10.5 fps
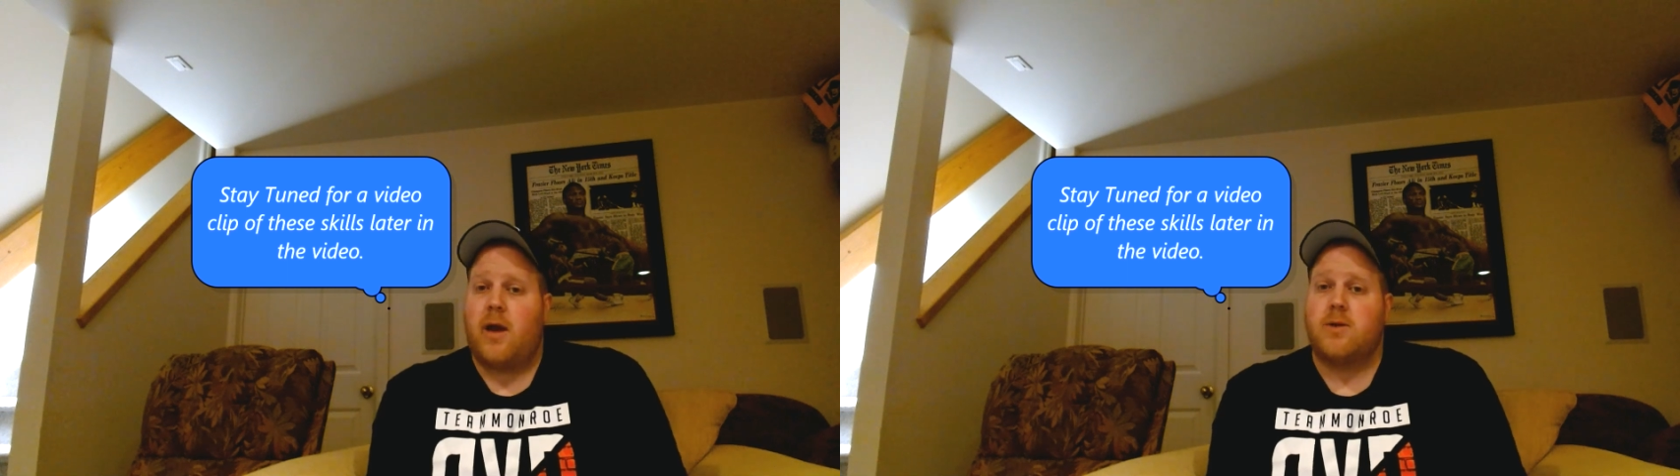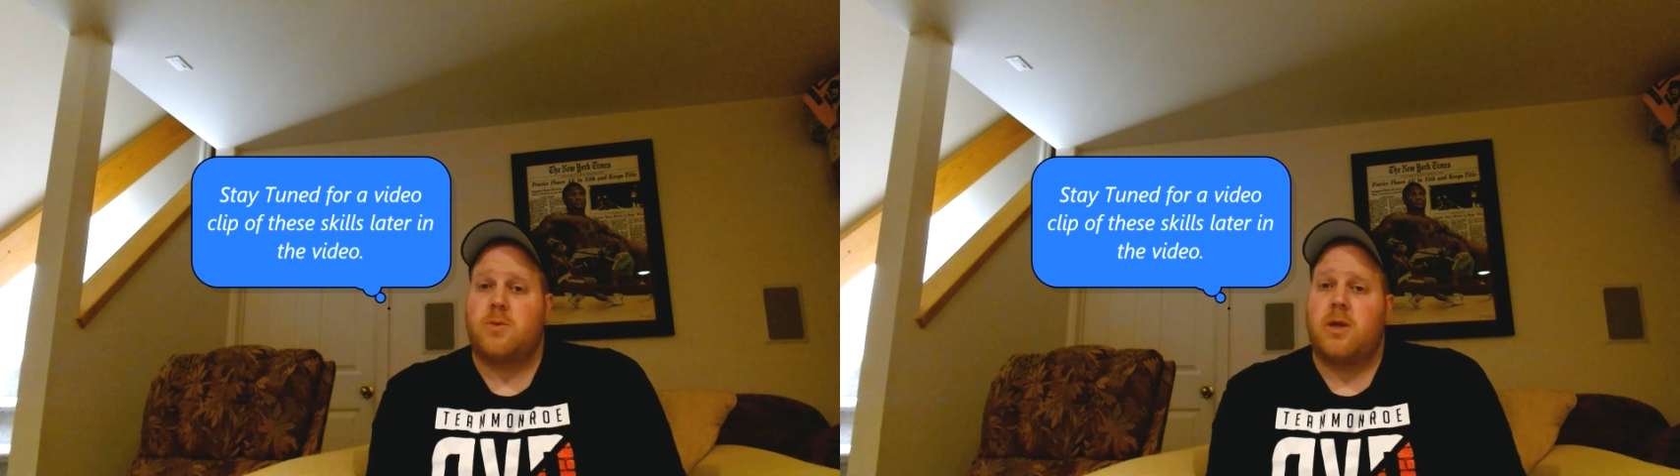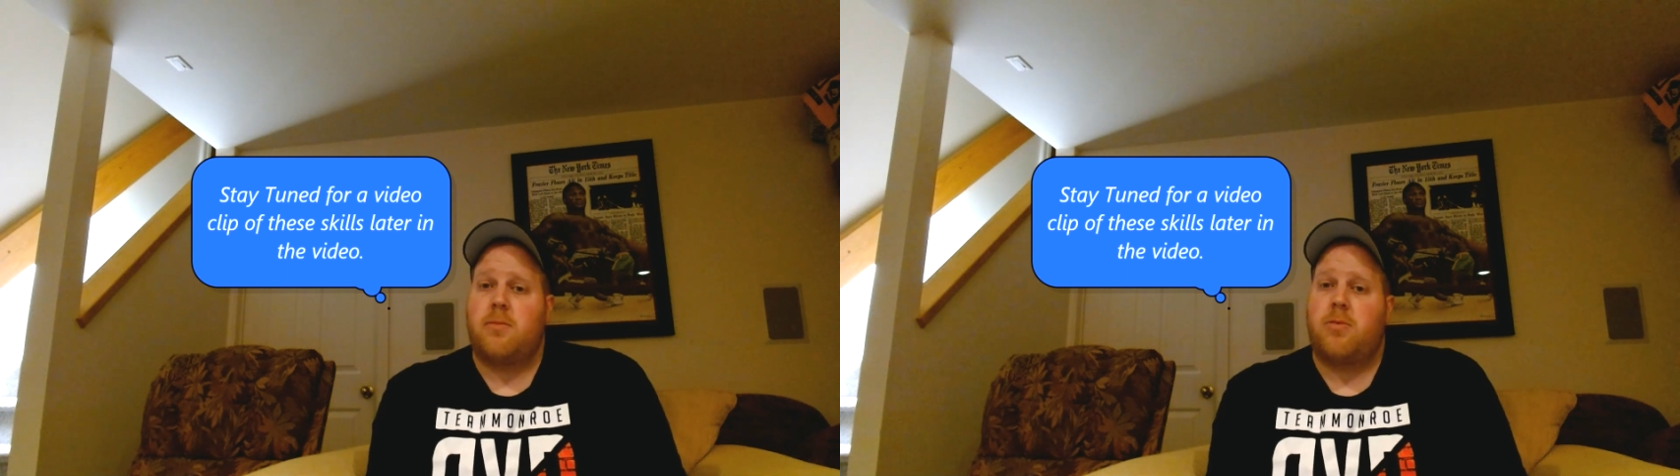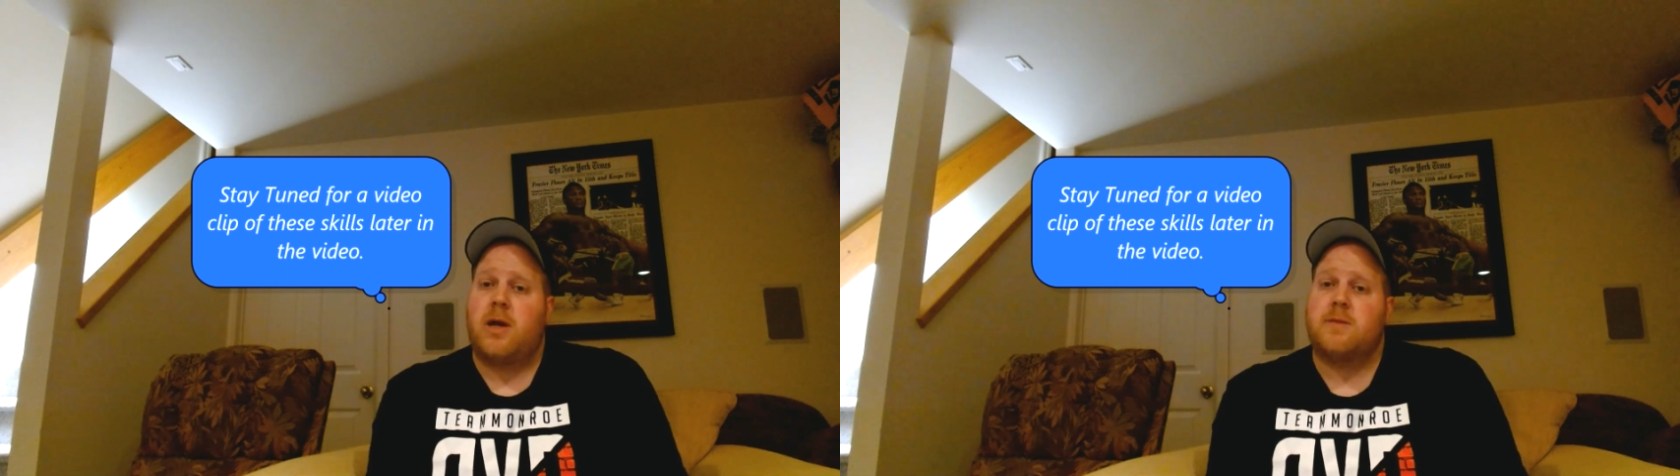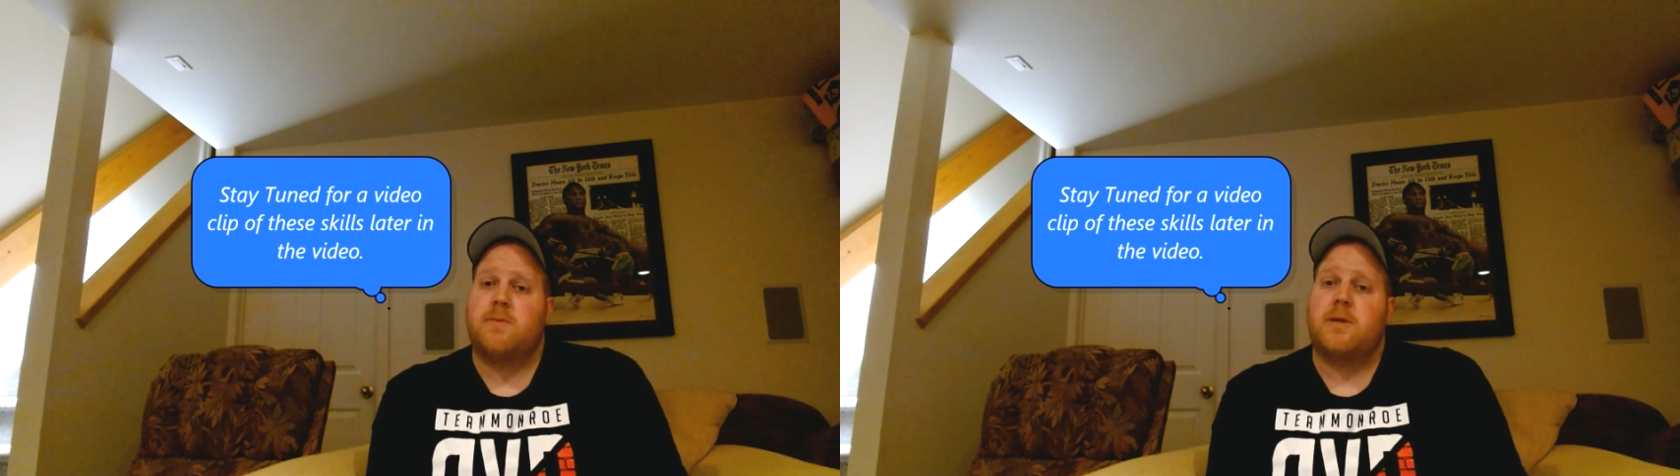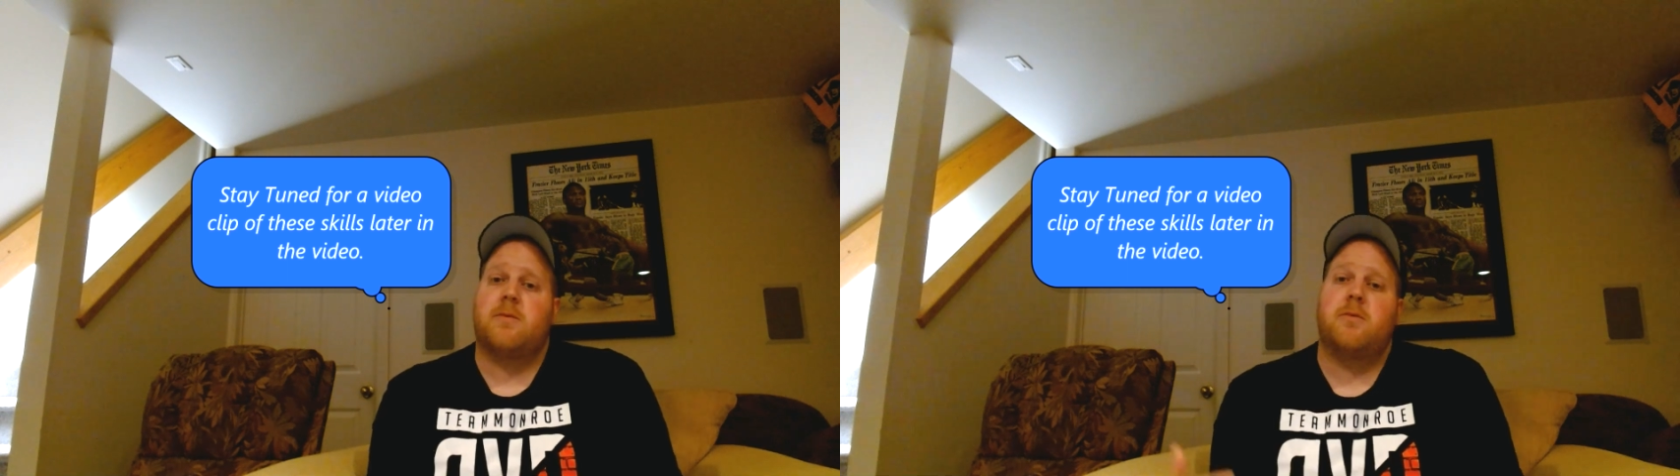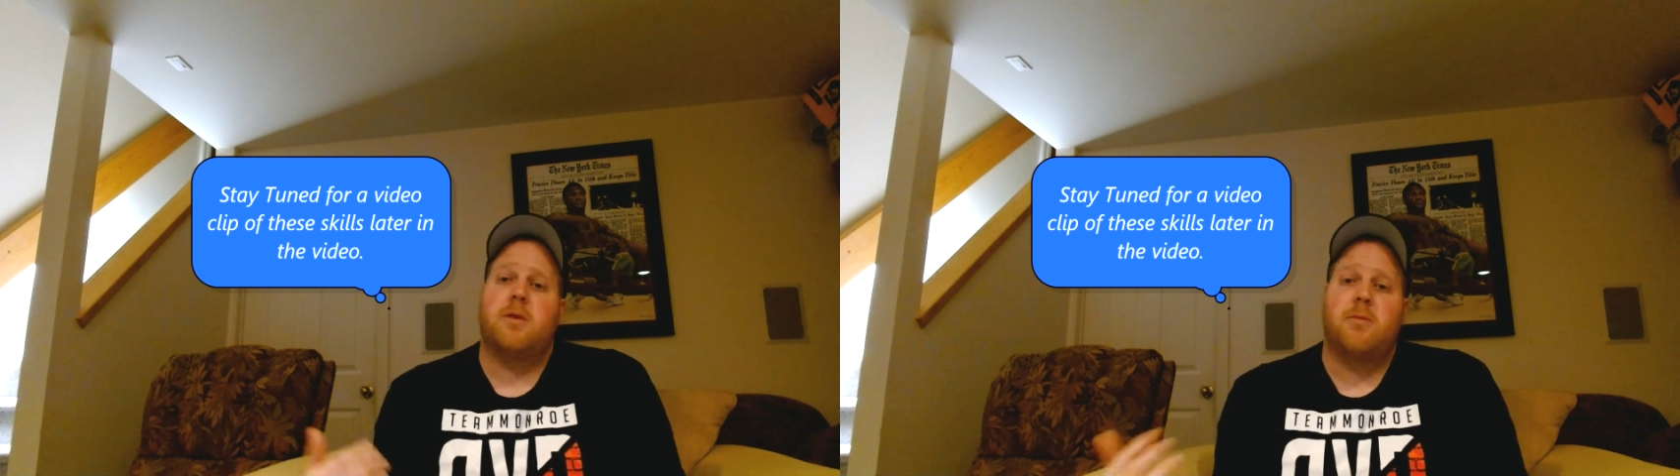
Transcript: I was really impressed by some of the